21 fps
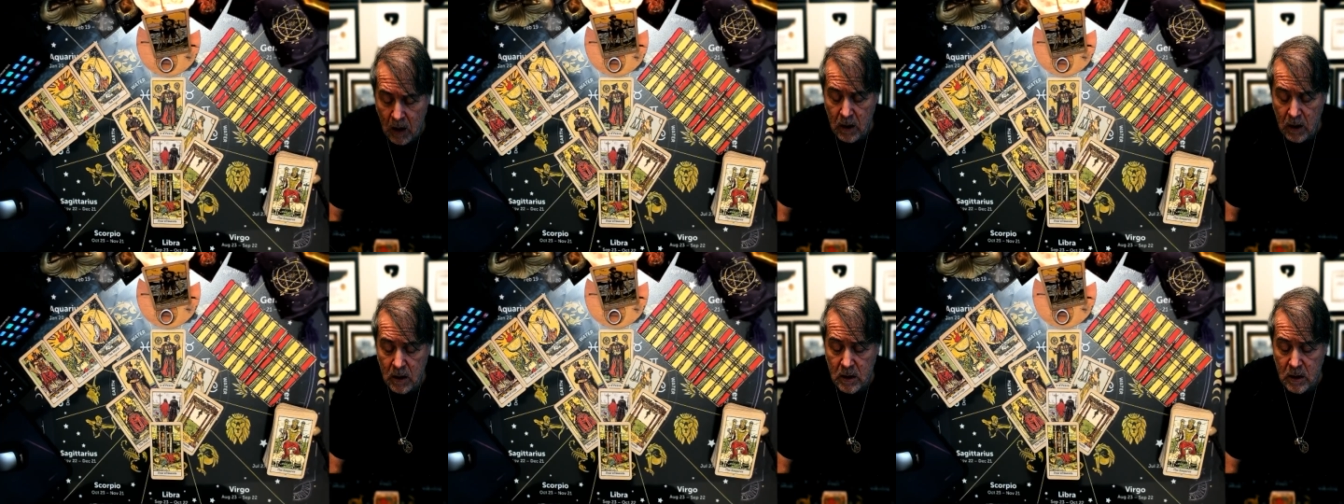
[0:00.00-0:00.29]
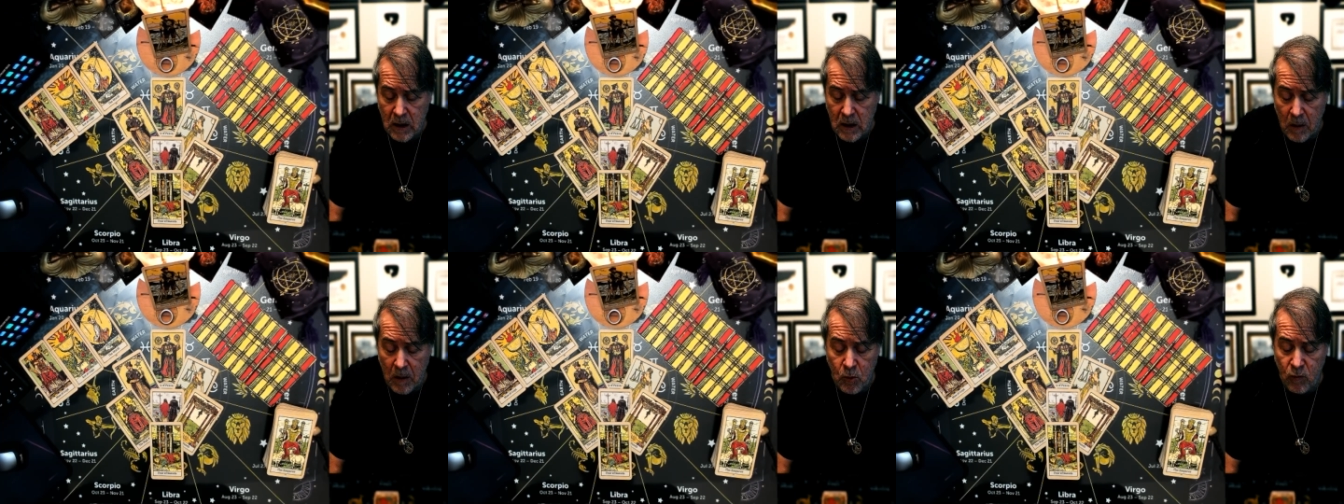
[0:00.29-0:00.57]

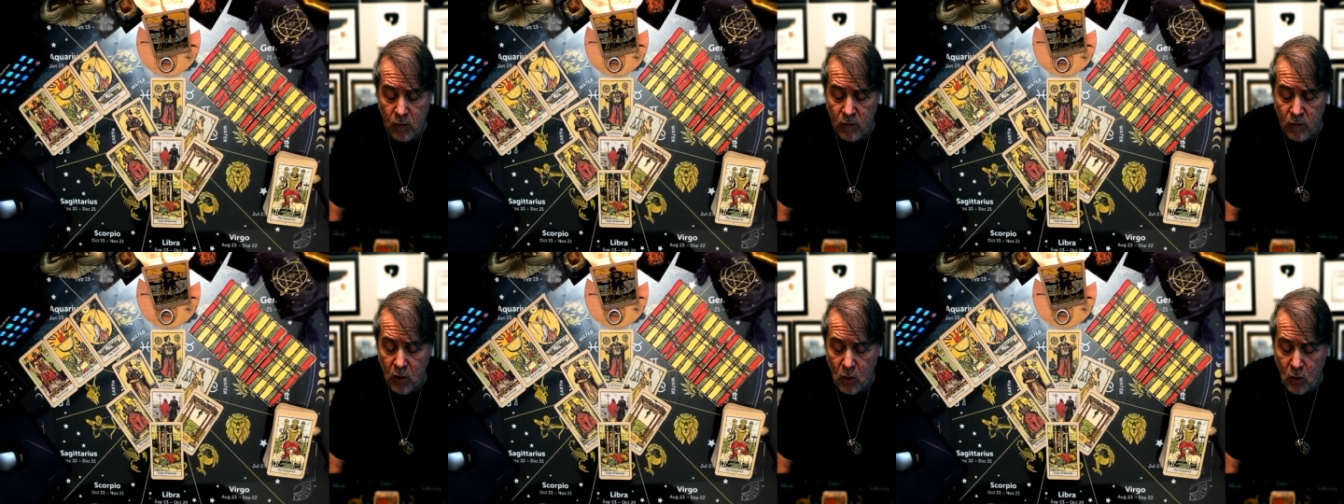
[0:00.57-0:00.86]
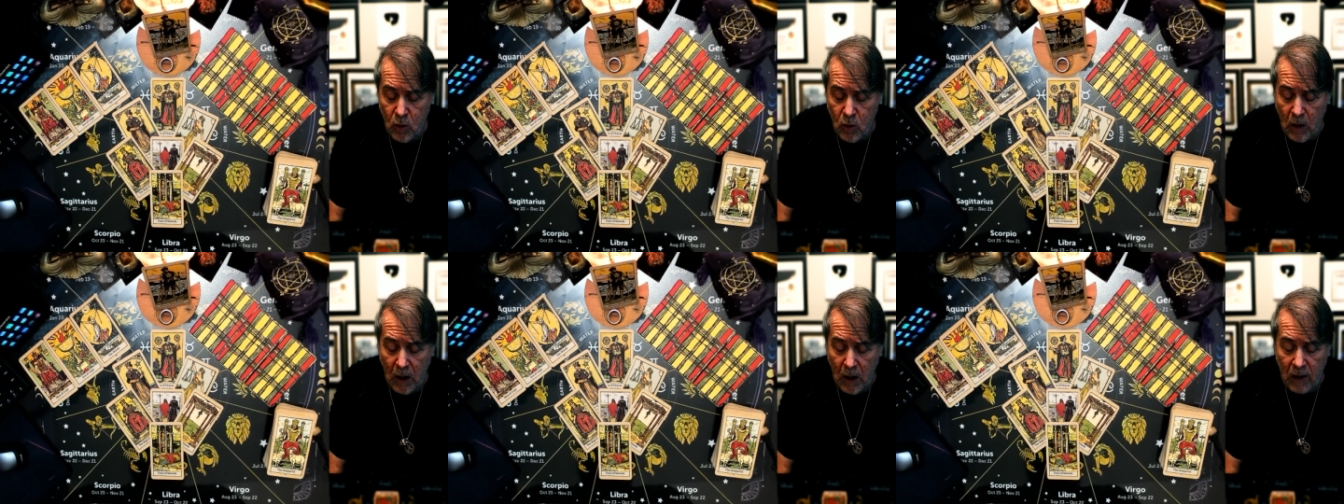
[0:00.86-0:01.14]
Some of you
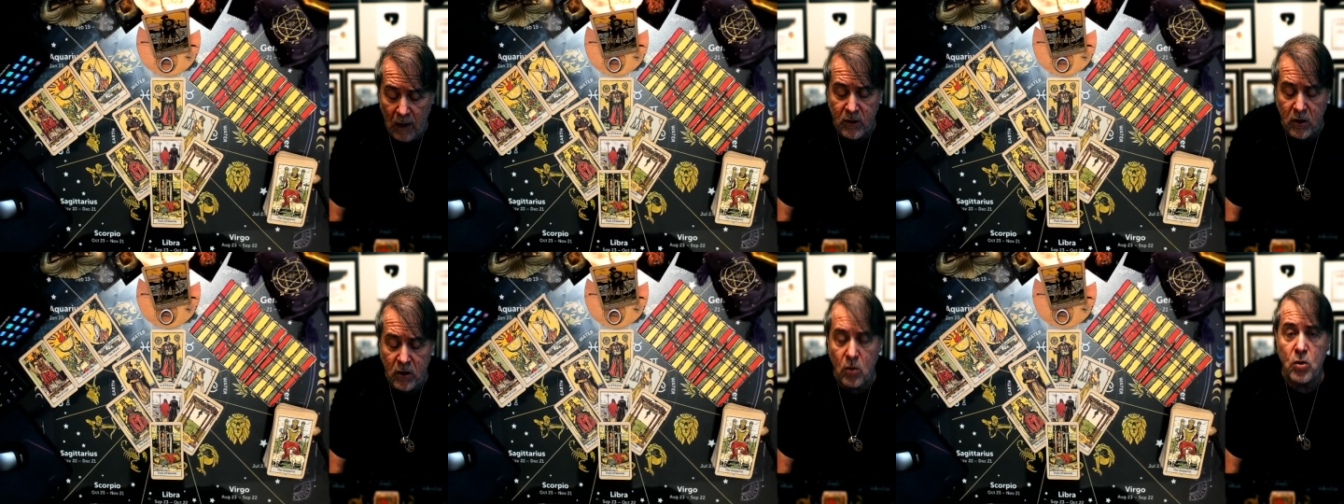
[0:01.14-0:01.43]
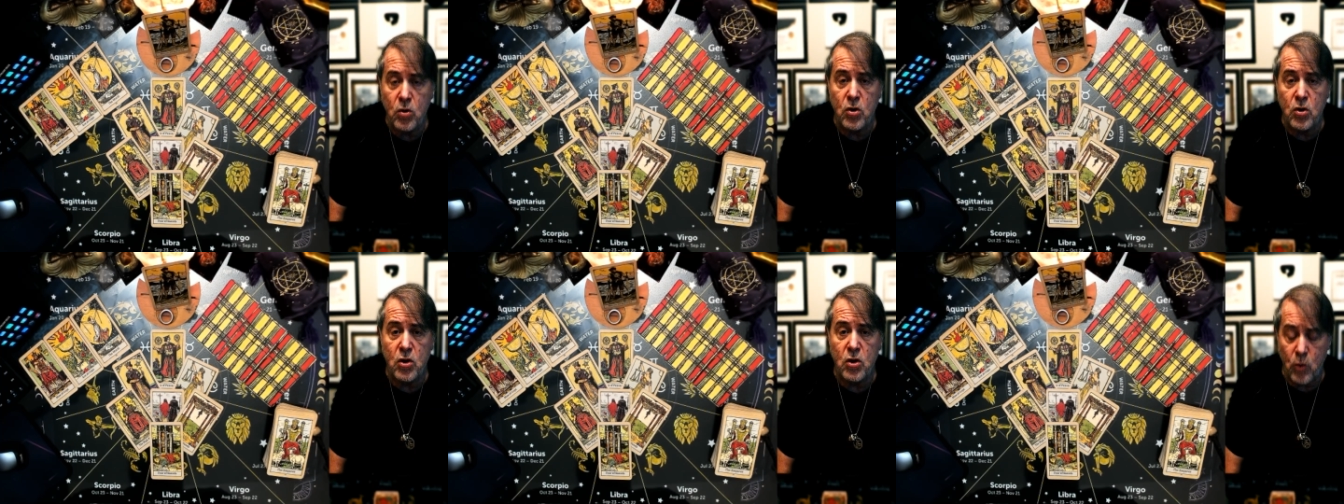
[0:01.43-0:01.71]
left
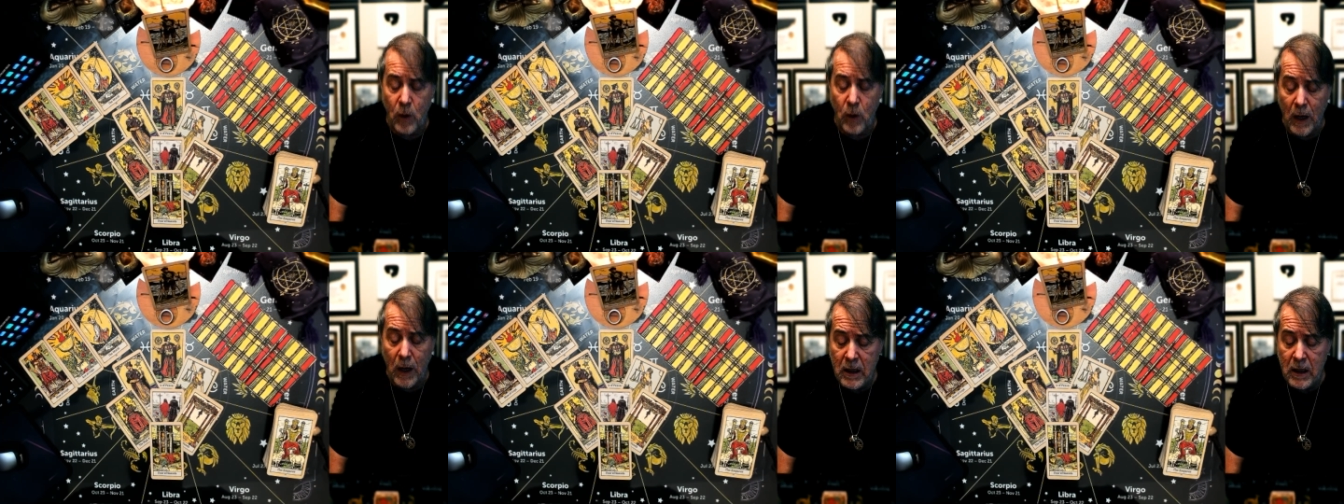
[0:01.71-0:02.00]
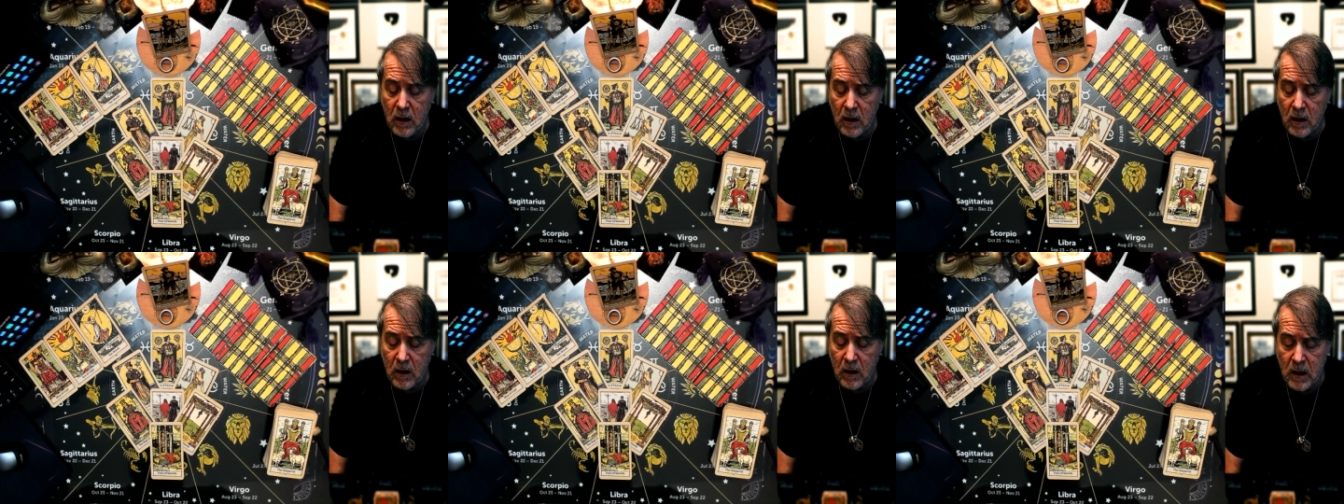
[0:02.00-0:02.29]
you
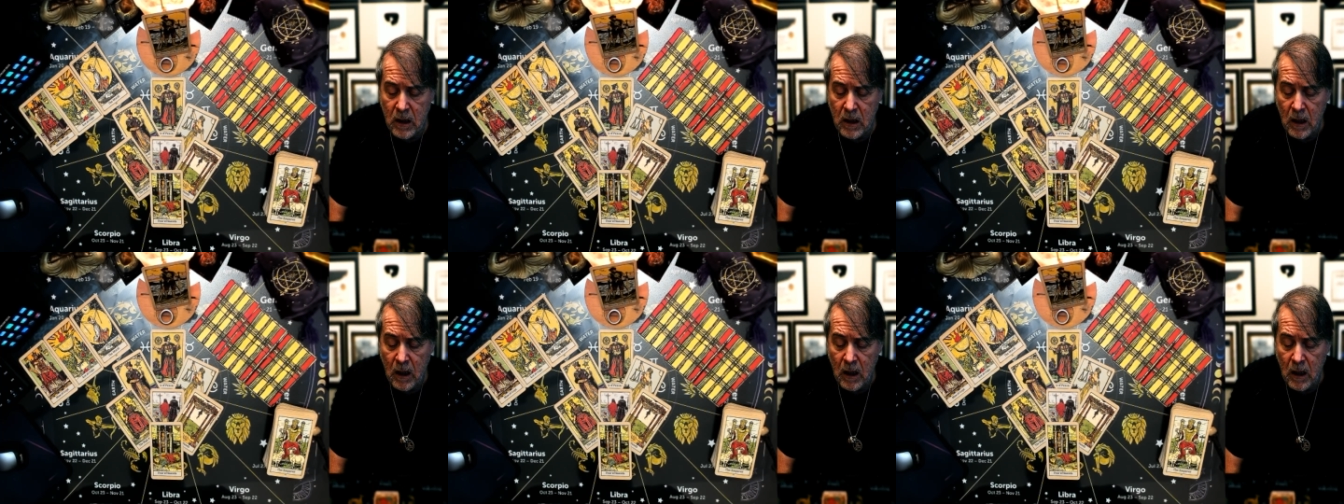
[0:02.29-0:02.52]
stranded.